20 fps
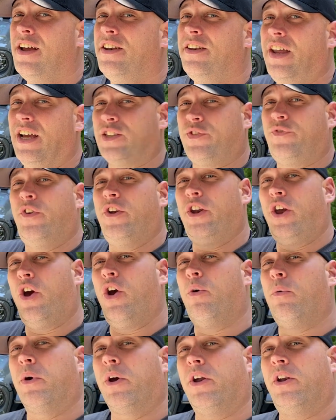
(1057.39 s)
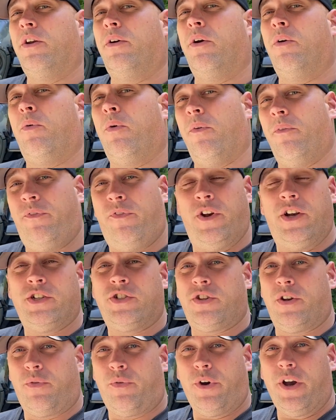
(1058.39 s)
Next video, we're gonna finish
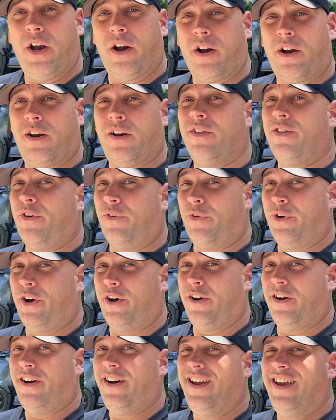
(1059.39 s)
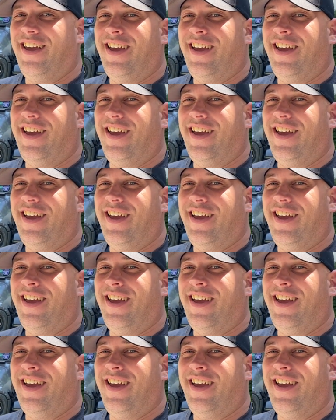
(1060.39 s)
the rear, the rear.